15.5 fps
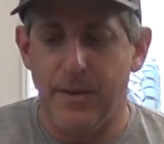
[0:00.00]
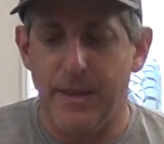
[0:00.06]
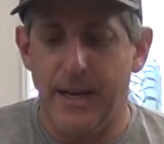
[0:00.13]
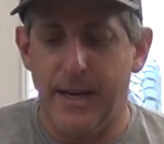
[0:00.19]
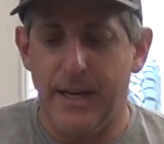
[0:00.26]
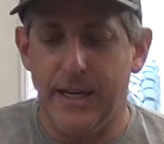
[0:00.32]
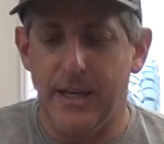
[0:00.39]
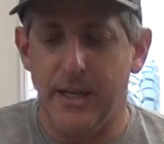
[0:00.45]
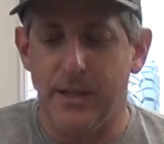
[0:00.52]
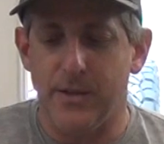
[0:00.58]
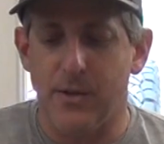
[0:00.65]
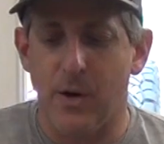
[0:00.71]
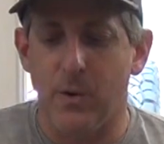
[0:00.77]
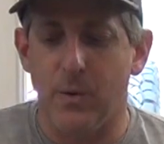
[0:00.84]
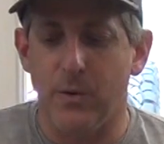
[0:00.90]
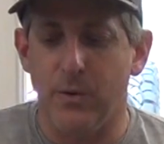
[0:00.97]
They
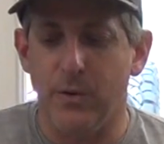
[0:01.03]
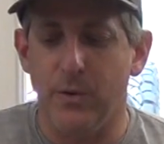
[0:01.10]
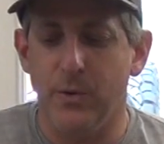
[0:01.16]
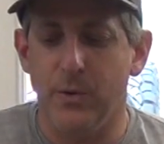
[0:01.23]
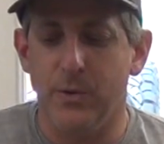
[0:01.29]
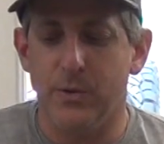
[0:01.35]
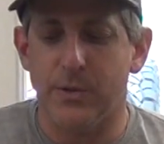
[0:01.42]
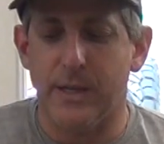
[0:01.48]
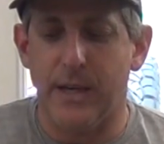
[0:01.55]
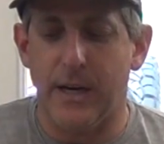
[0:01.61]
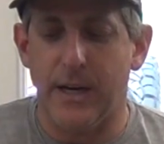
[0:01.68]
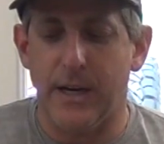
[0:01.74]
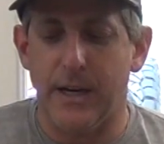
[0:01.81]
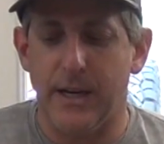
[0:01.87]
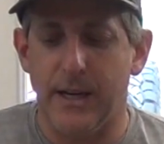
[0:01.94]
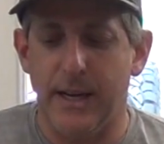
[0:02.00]
don't use
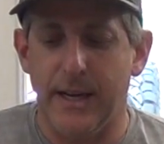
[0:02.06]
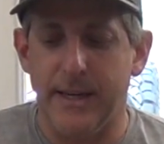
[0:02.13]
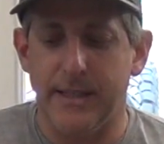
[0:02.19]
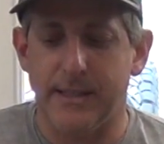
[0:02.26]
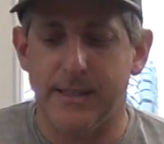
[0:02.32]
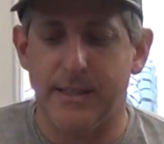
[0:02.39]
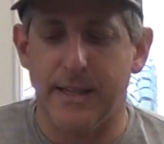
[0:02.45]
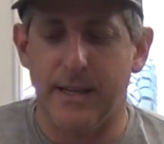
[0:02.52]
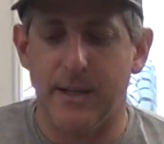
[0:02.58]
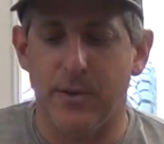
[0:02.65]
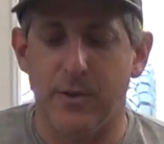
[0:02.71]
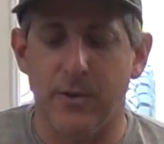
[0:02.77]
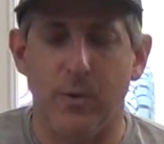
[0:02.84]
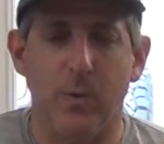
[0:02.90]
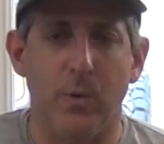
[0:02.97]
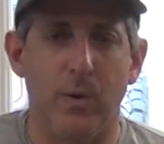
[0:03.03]
a
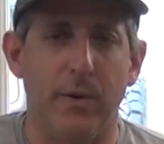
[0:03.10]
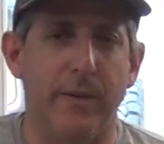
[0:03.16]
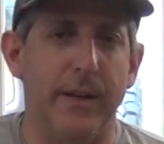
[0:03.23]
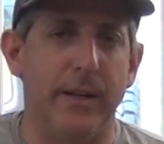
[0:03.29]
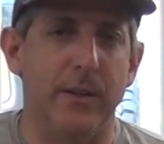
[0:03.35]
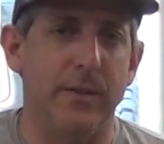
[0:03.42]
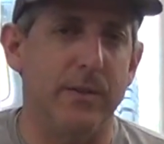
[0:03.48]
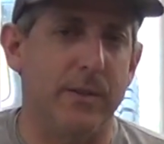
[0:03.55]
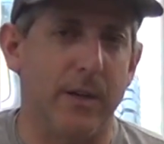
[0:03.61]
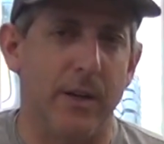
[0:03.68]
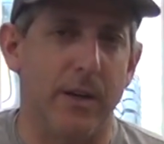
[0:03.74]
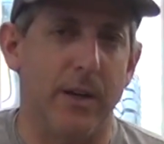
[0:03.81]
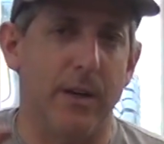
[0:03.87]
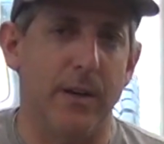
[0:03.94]
standard horn. They use